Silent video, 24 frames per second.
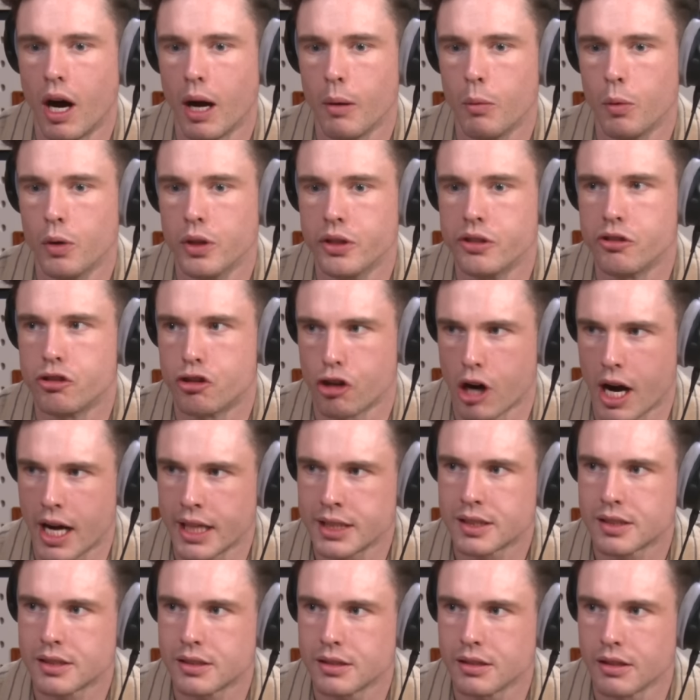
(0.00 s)
I would
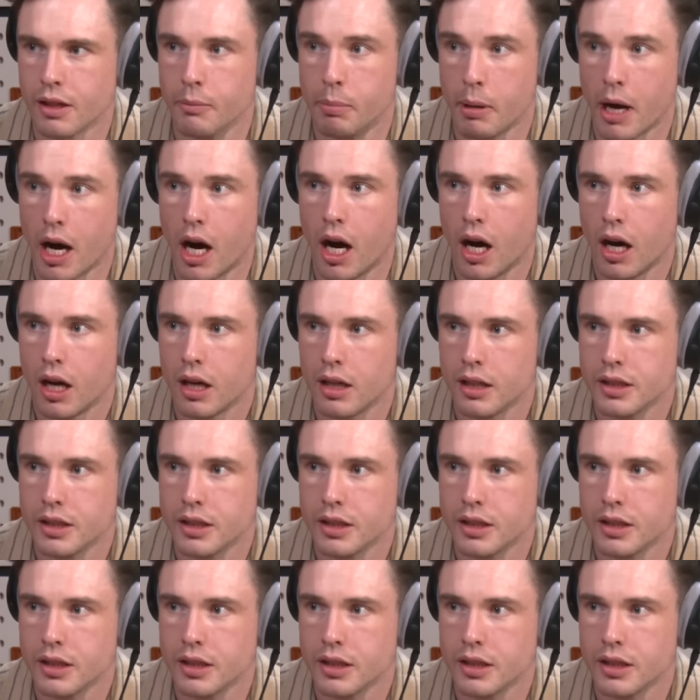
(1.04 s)
dress the part